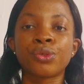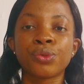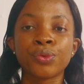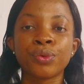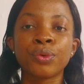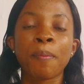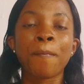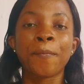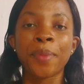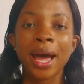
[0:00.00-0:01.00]
to
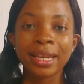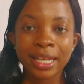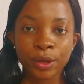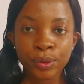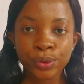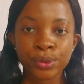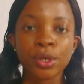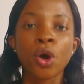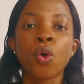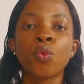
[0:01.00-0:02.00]
panels
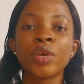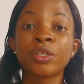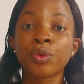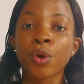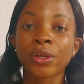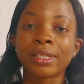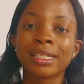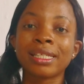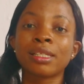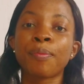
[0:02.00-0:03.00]
which will
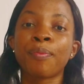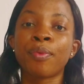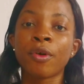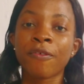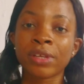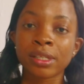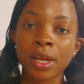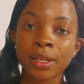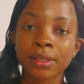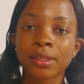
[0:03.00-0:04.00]
consist
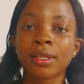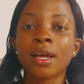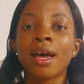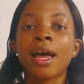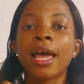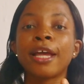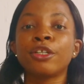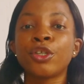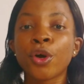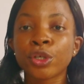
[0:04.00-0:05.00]
professors,
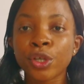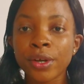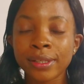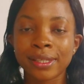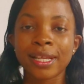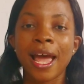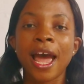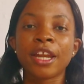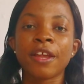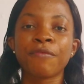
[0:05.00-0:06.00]
doctors
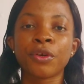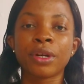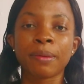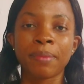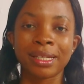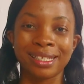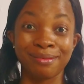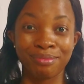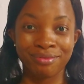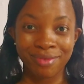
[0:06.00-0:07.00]
and every other
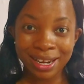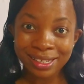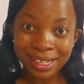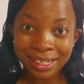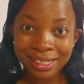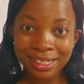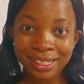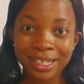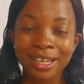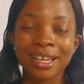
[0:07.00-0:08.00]
person present
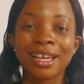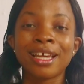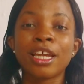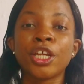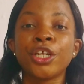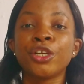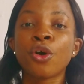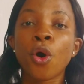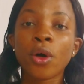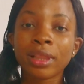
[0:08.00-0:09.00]
in
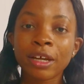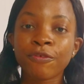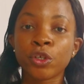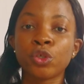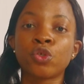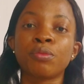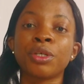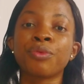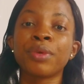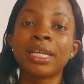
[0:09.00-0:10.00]
order for you to be
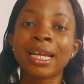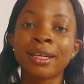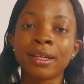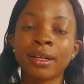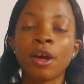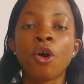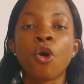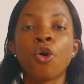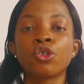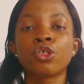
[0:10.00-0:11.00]
graded
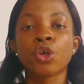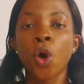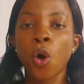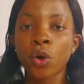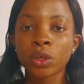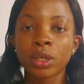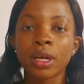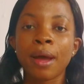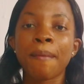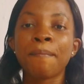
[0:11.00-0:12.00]
or scored
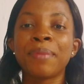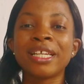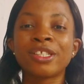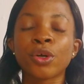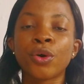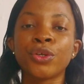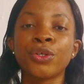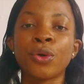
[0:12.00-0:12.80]
based on